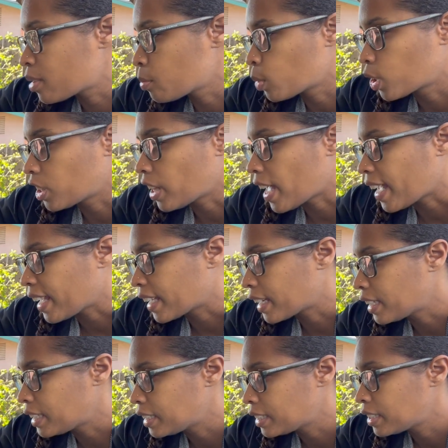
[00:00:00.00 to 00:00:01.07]
more like
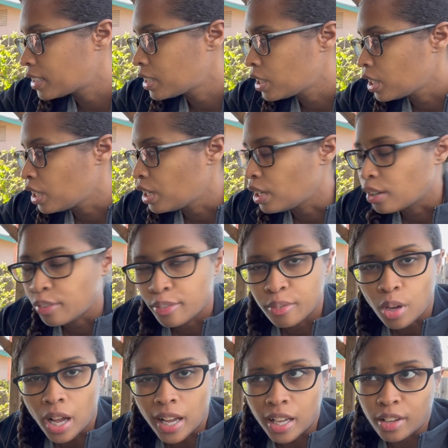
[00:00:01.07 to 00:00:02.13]

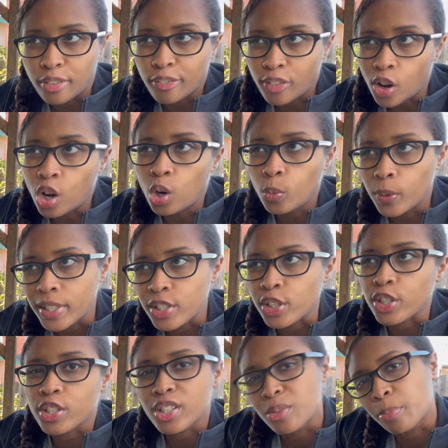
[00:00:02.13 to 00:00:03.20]
fall, winter,
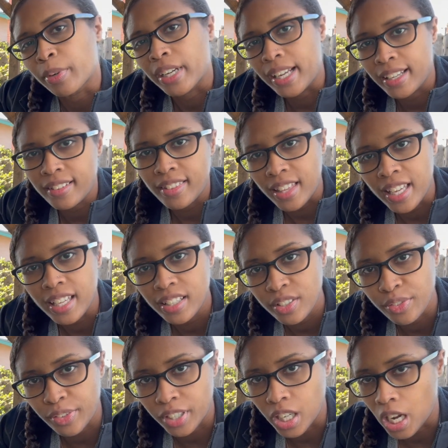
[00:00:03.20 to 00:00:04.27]
spring things
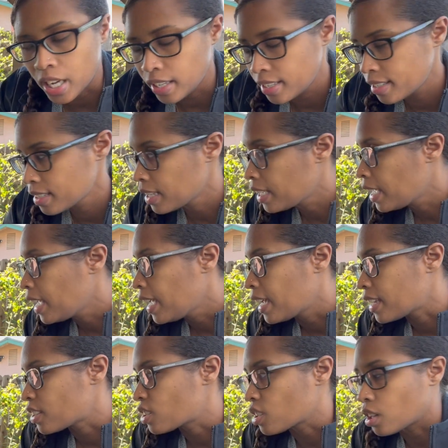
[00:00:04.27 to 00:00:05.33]
for us.
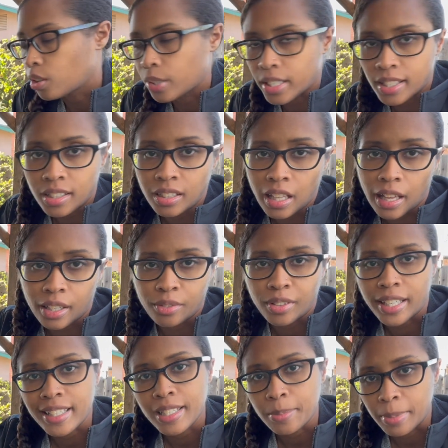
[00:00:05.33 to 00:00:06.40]
And so it's a lot of
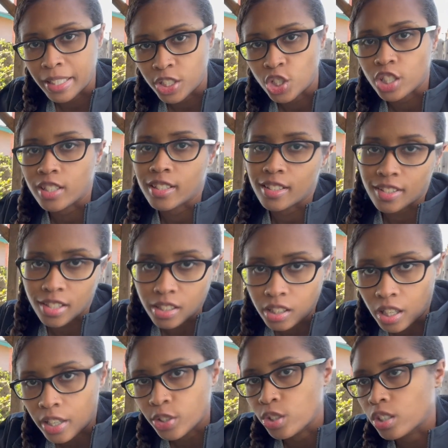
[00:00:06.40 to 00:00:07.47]
like spinaches and
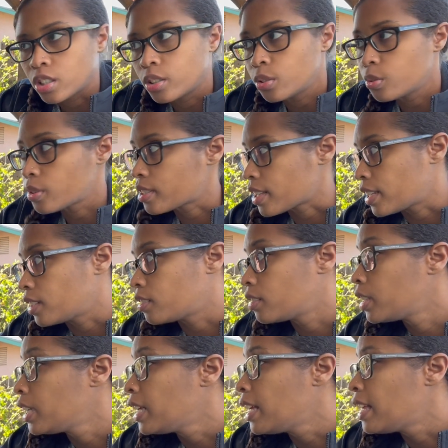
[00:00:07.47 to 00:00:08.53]
cilantros
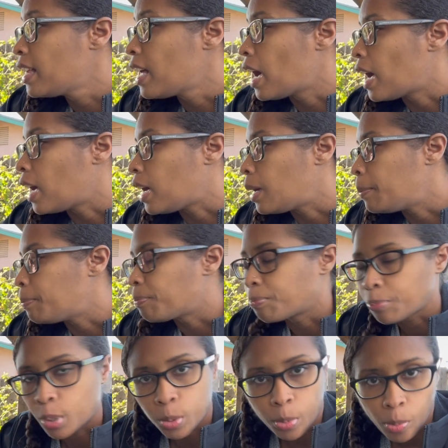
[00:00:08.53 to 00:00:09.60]
and
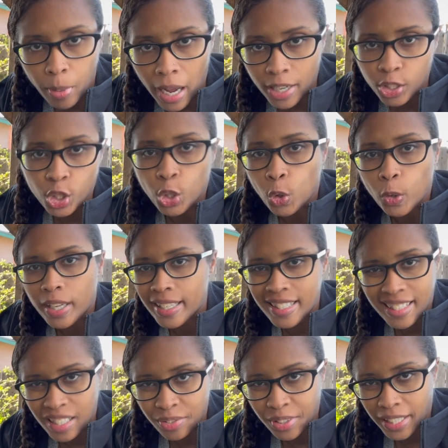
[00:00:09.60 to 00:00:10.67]
purple bok choy,
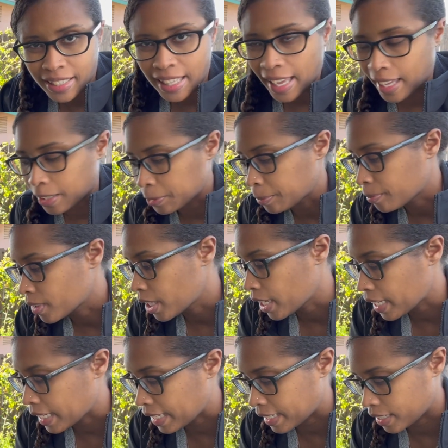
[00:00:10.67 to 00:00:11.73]
stuff like that.
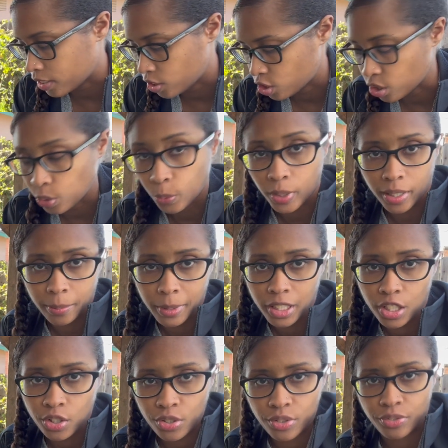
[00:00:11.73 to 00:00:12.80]
And so what I'm going to
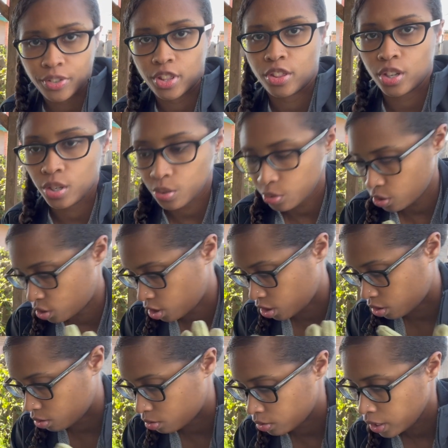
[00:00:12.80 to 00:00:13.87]
use for those two